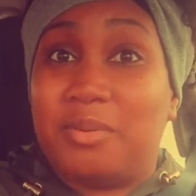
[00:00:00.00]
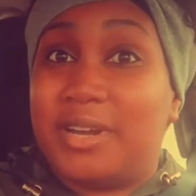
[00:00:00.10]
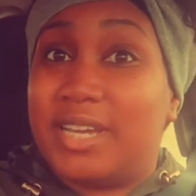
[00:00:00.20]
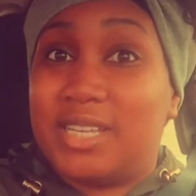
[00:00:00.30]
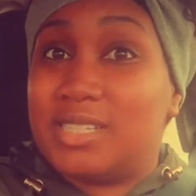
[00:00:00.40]

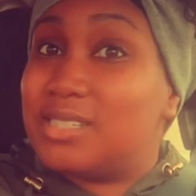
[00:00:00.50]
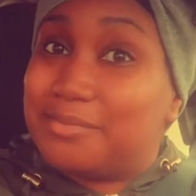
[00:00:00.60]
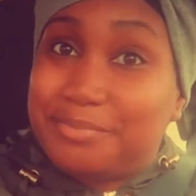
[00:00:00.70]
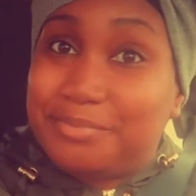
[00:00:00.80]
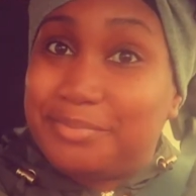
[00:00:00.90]
braids.
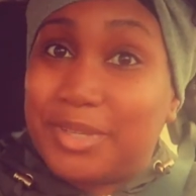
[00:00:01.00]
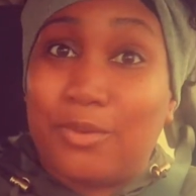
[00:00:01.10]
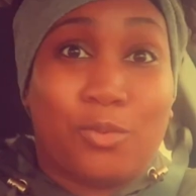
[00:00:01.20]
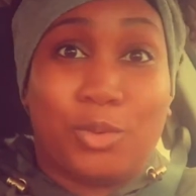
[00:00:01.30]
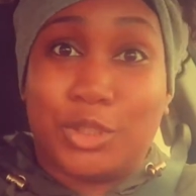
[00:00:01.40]

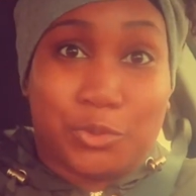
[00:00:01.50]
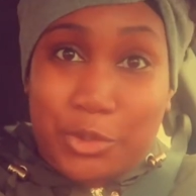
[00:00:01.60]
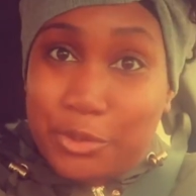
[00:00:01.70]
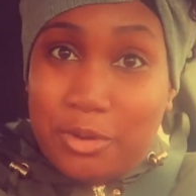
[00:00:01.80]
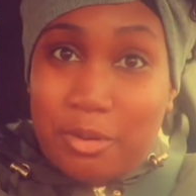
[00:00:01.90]
Which
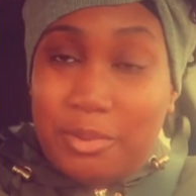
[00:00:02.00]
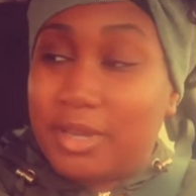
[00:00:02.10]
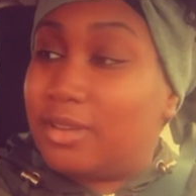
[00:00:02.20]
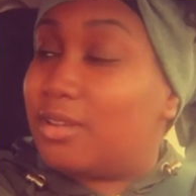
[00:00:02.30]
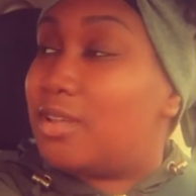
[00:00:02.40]
one you gonna pick?